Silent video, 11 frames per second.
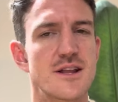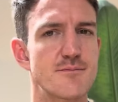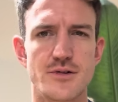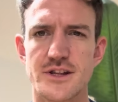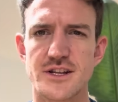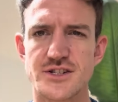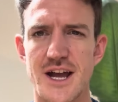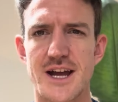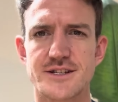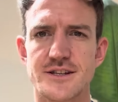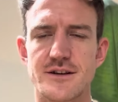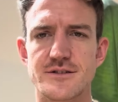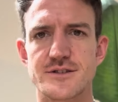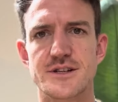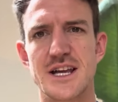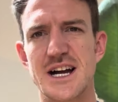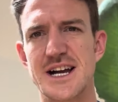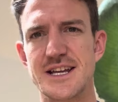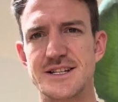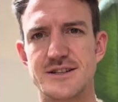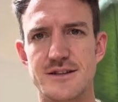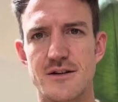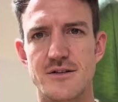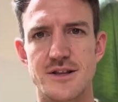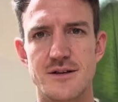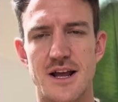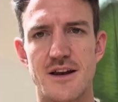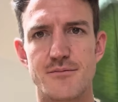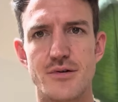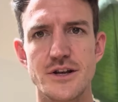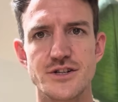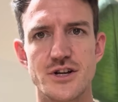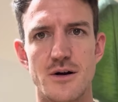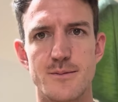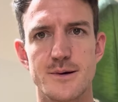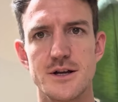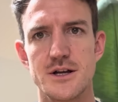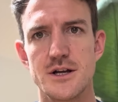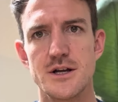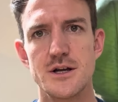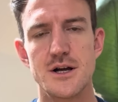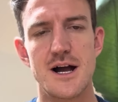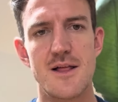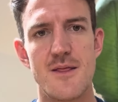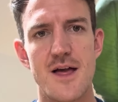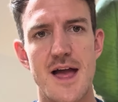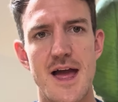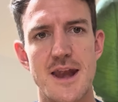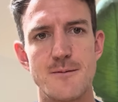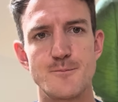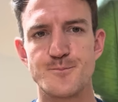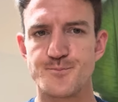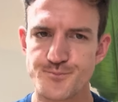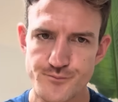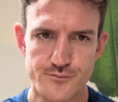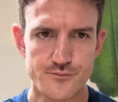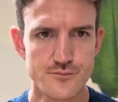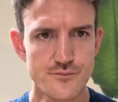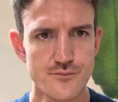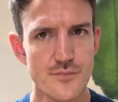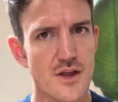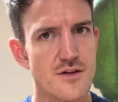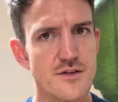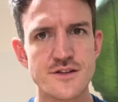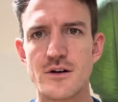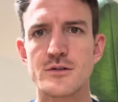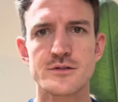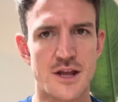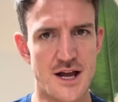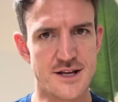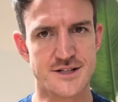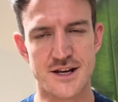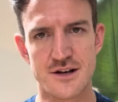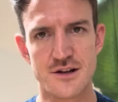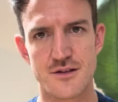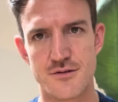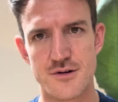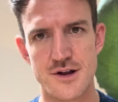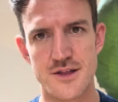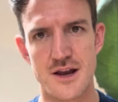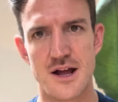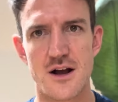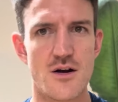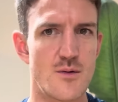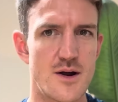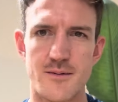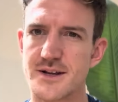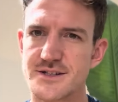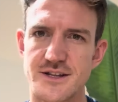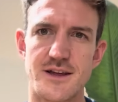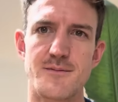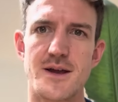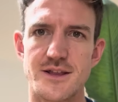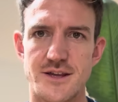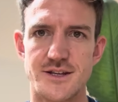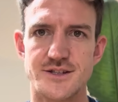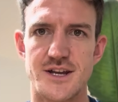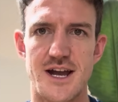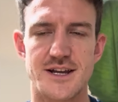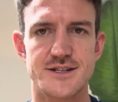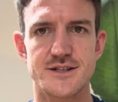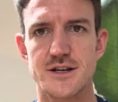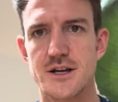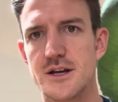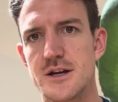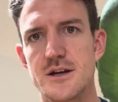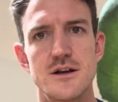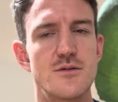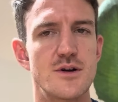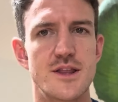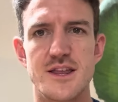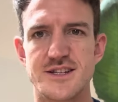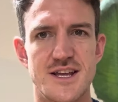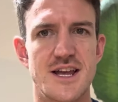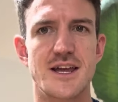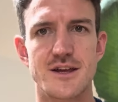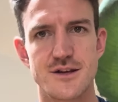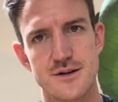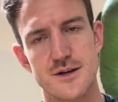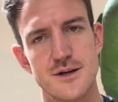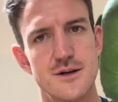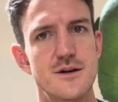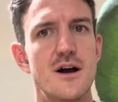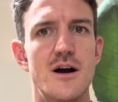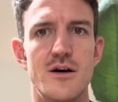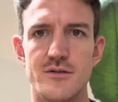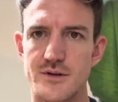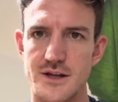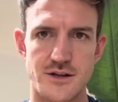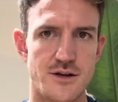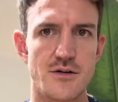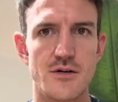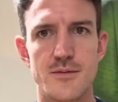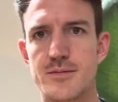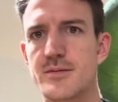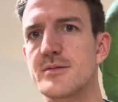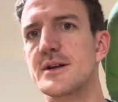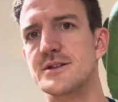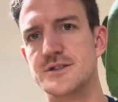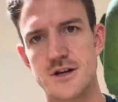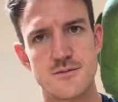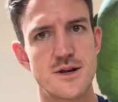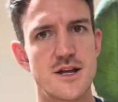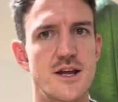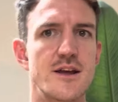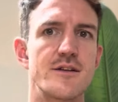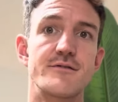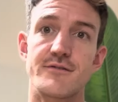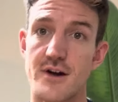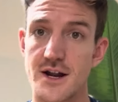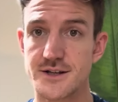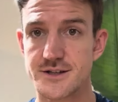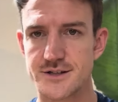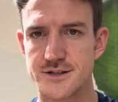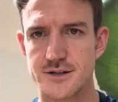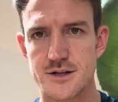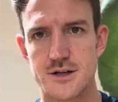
bring the check to those guys that are in the kind of print shop, and then these old guys kind of look through it and they're like, oh, whereabouts do they make these checks with this ink? Oh, in Europe, in Germany, in France.